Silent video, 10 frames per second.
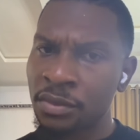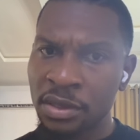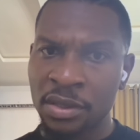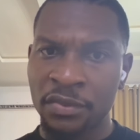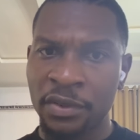
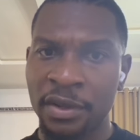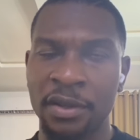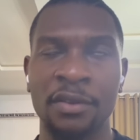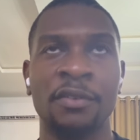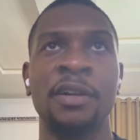It's fair,
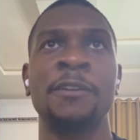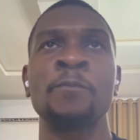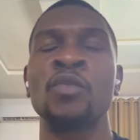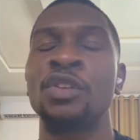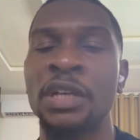right?
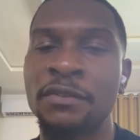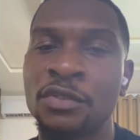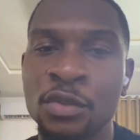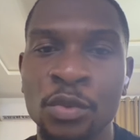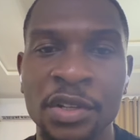You have to
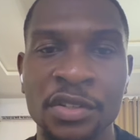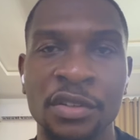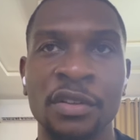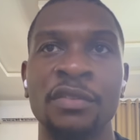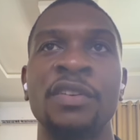know when it's enough.